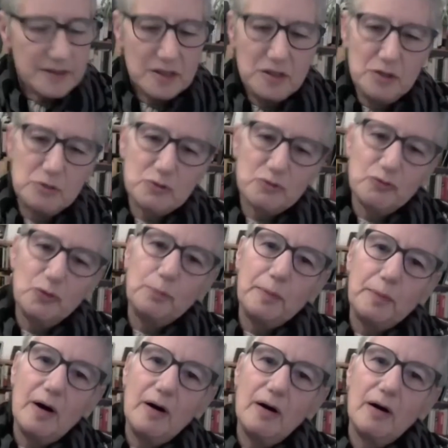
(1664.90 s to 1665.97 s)
useful
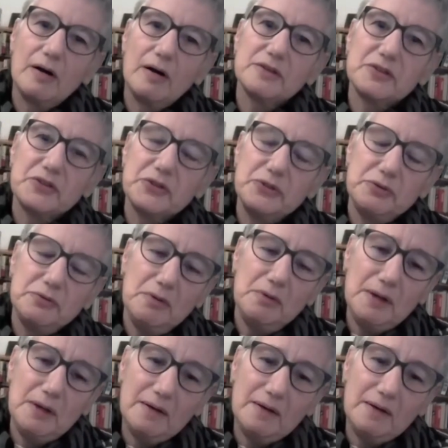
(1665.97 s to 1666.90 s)
part to